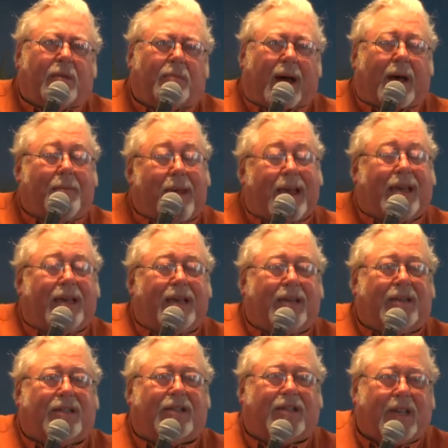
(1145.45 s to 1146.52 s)
by making
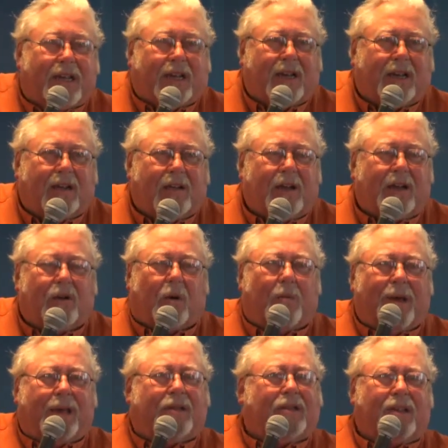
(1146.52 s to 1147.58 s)
us sick? It don't
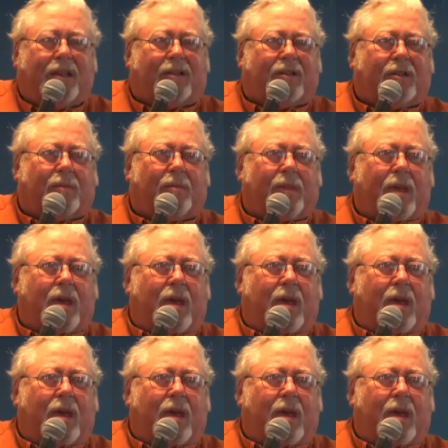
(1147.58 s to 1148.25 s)
make sense.